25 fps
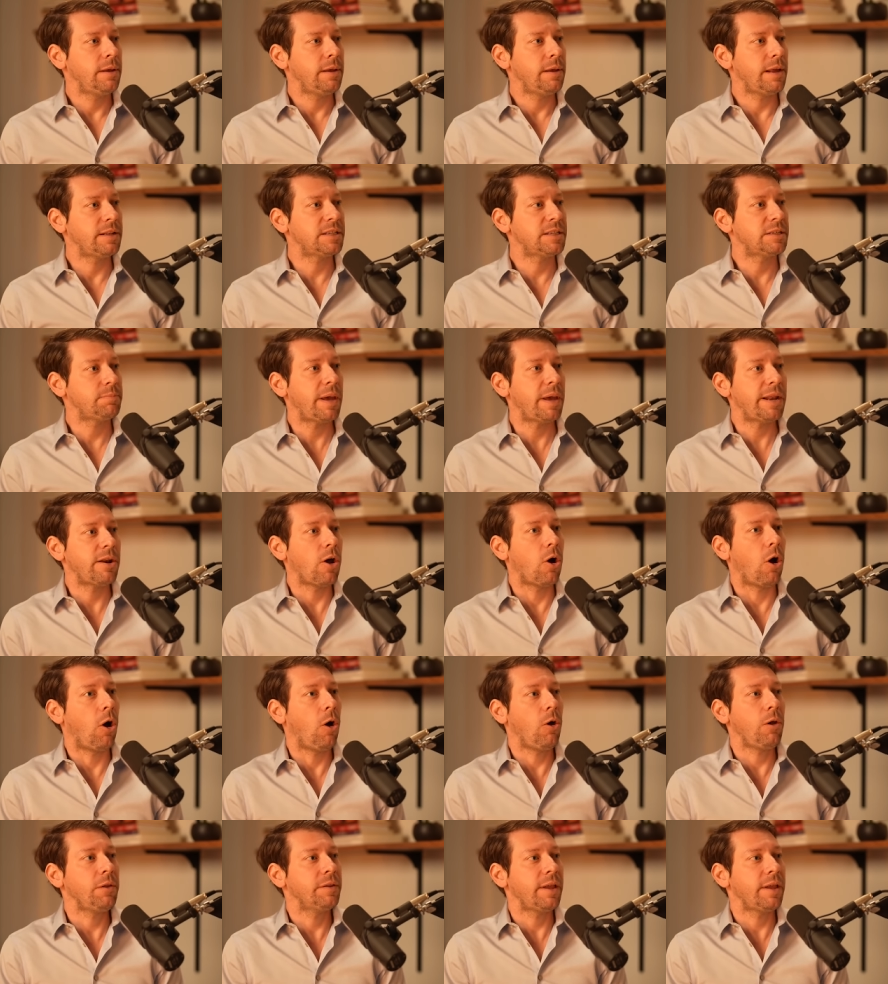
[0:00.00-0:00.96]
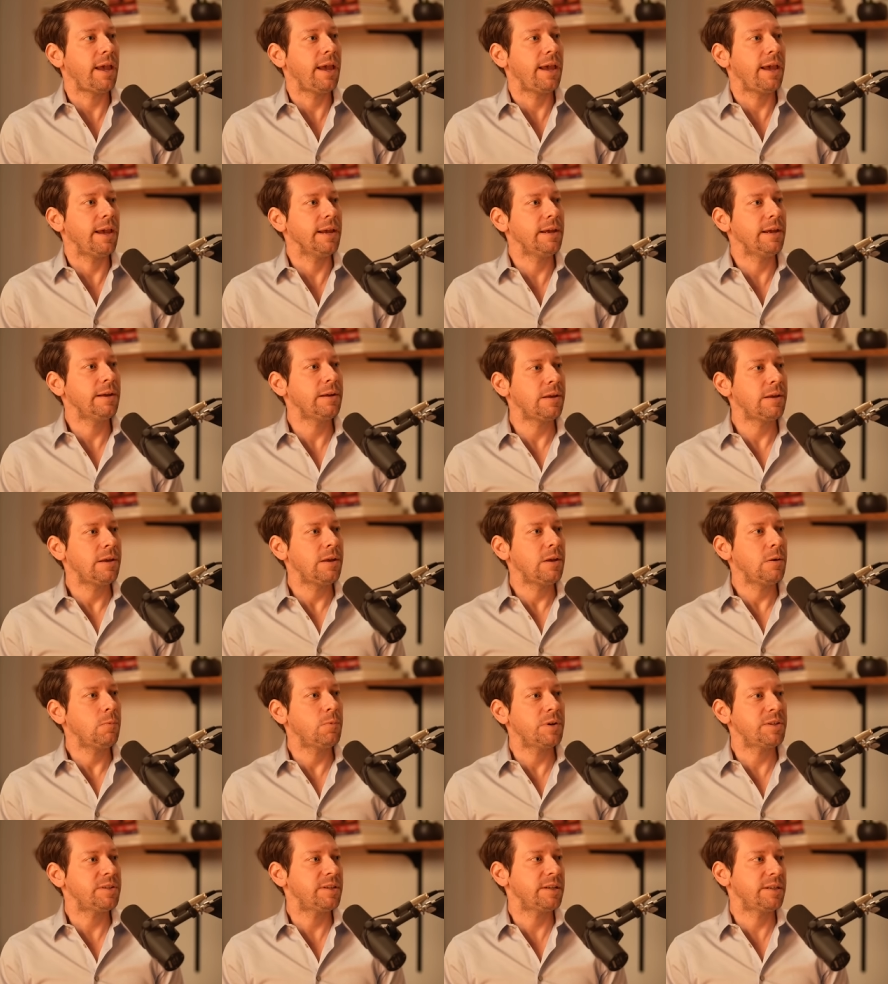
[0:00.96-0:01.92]
and spend all day
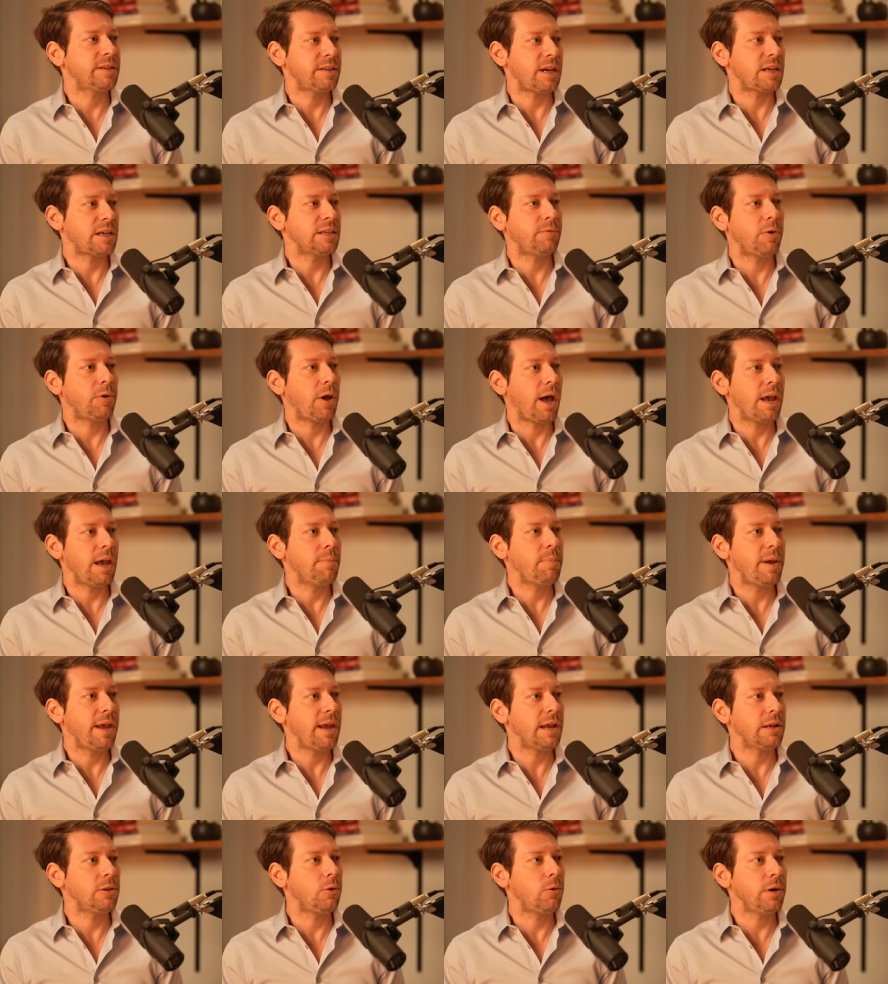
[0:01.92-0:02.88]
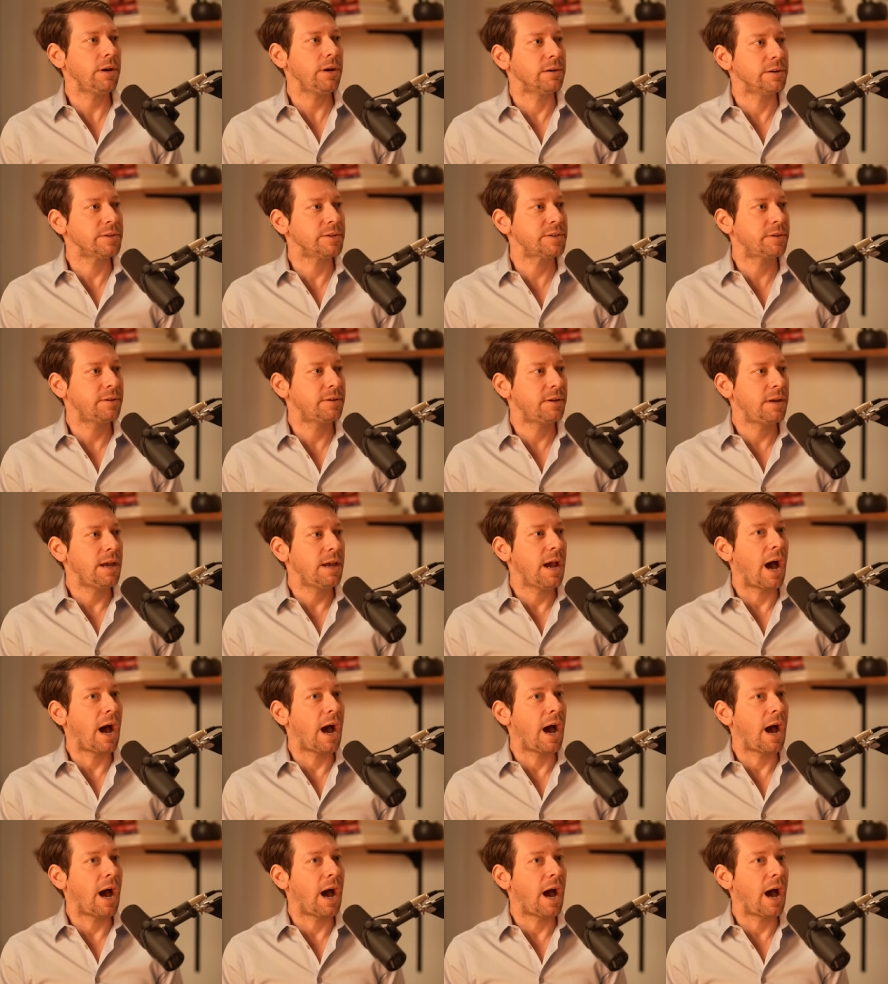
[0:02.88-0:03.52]
with successful, high paying lawyers.